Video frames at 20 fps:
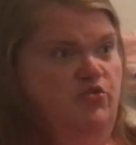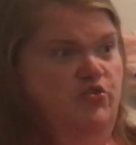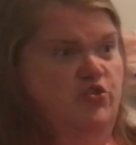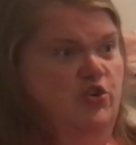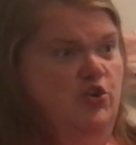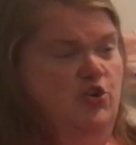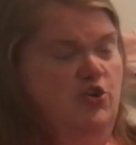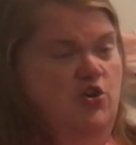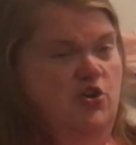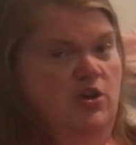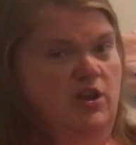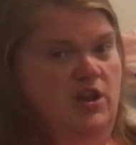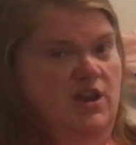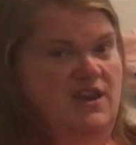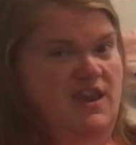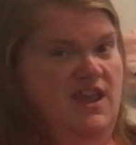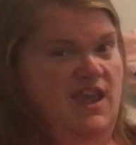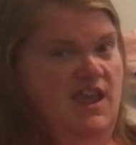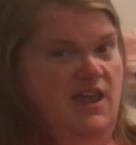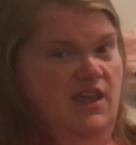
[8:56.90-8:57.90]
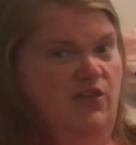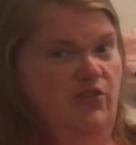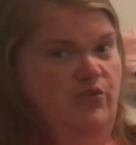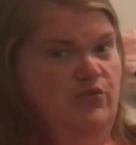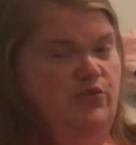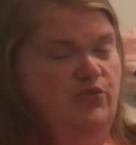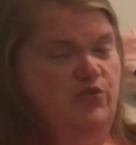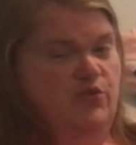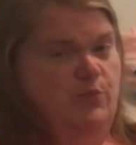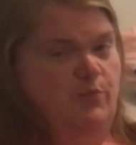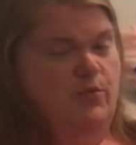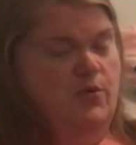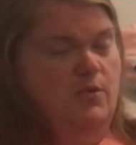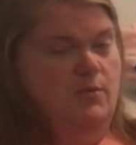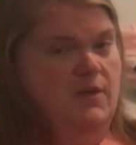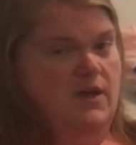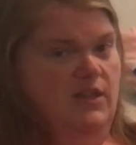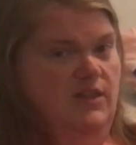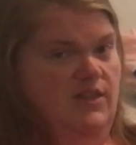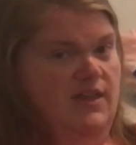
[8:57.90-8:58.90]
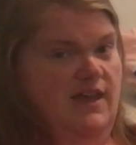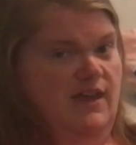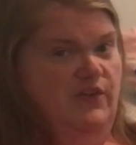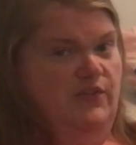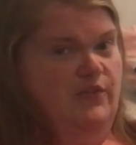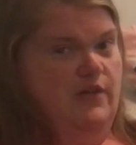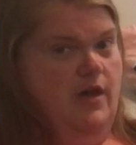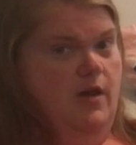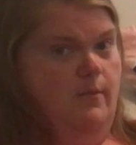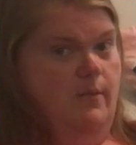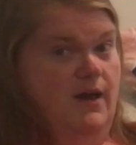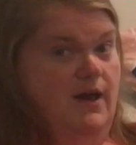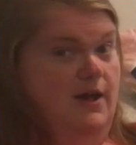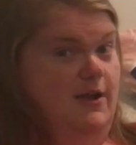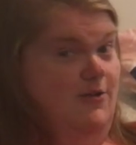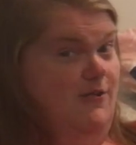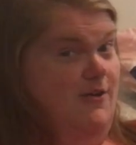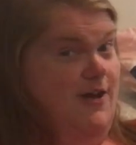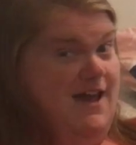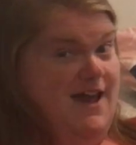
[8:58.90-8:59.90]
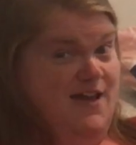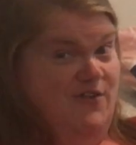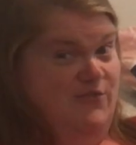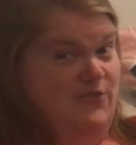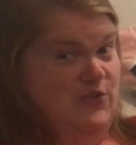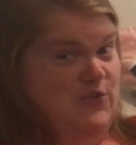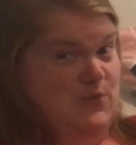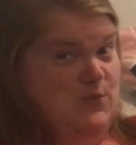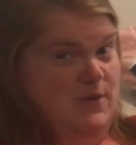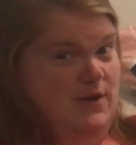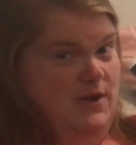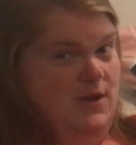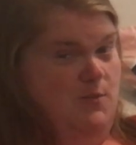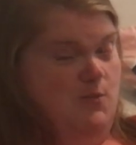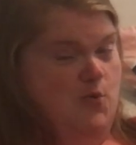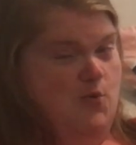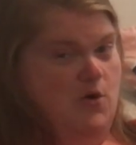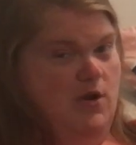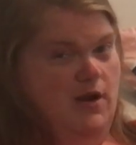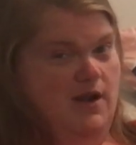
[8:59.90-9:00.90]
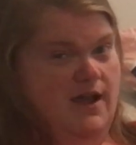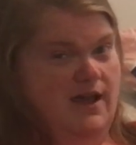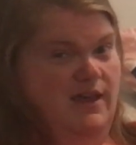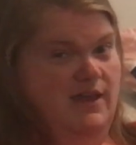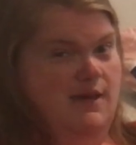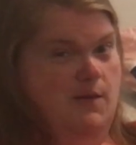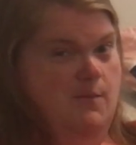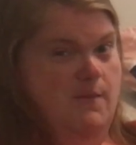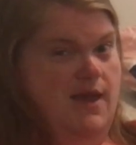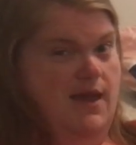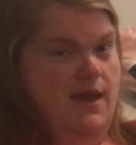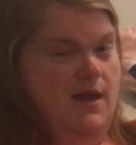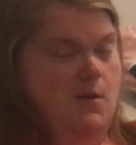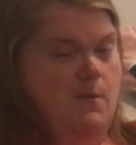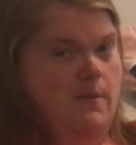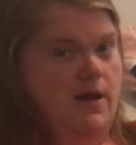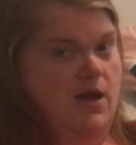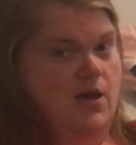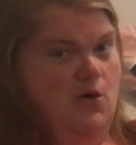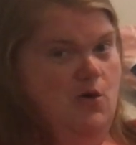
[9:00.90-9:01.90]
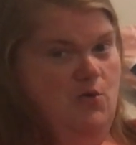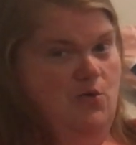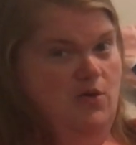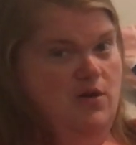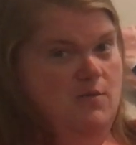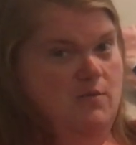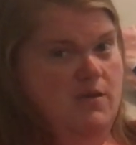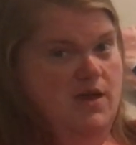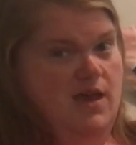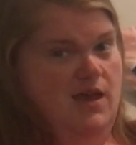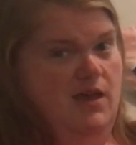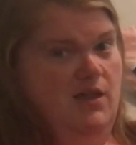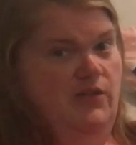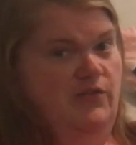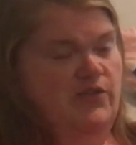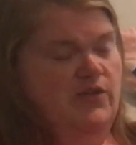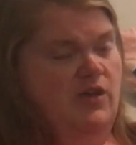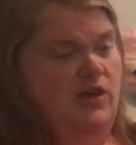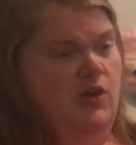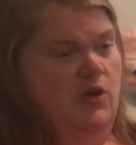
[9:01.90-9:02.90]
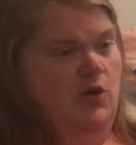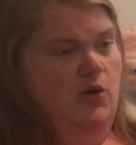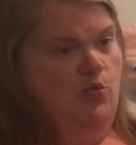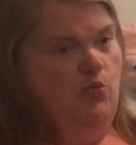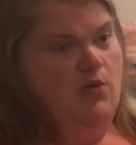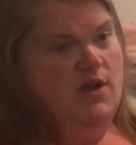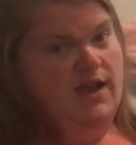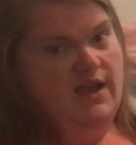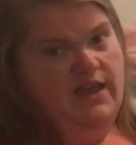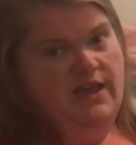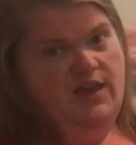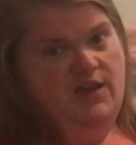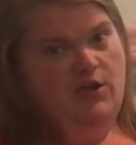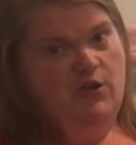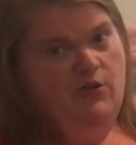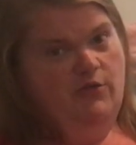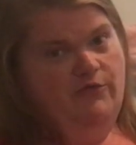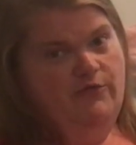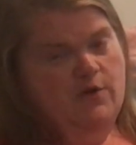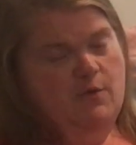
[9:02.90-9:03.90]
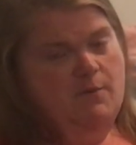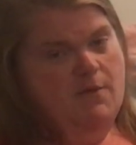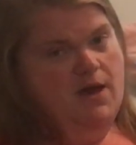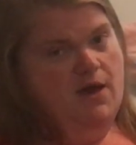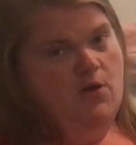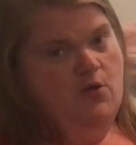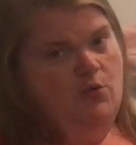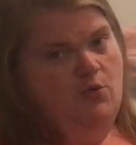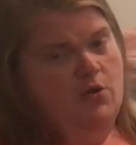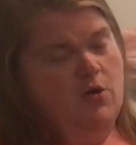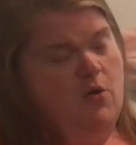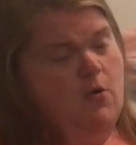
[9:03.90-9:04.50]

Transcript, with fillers: turn on knees to put my legs up, I don't have to anymore. I can make up my own commands right here from my own